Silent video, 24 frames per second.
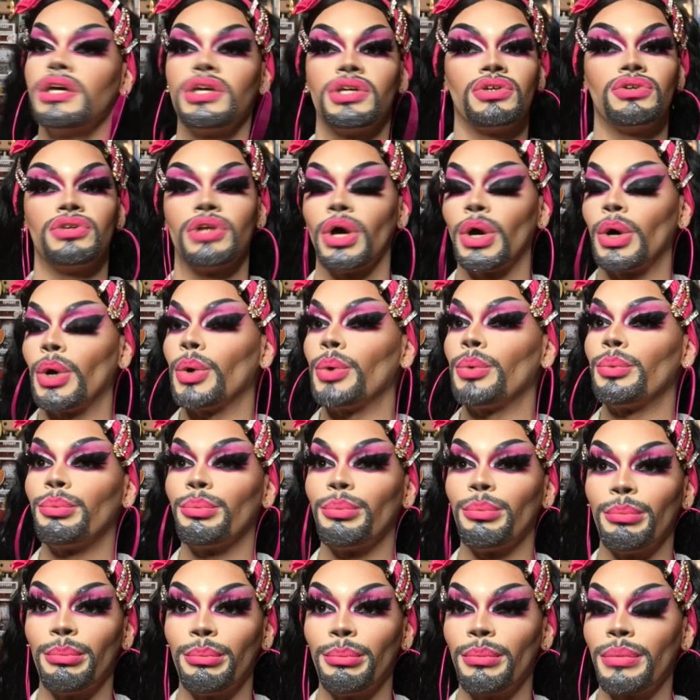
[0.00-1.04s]
you know,
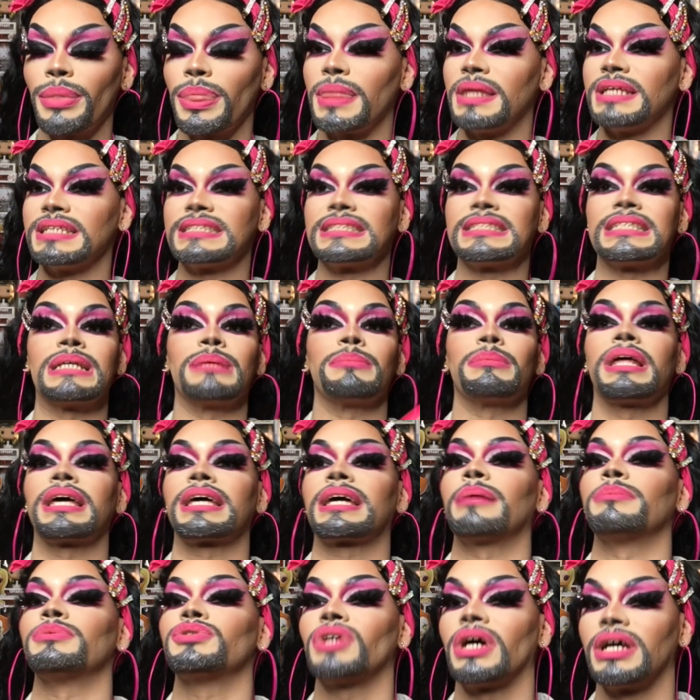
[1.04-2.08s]
seem like
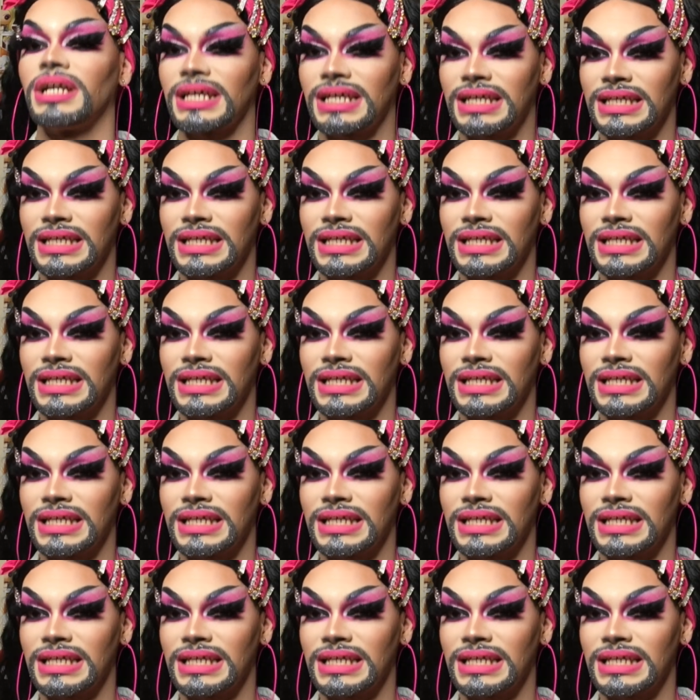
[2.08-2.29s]
I'm trying to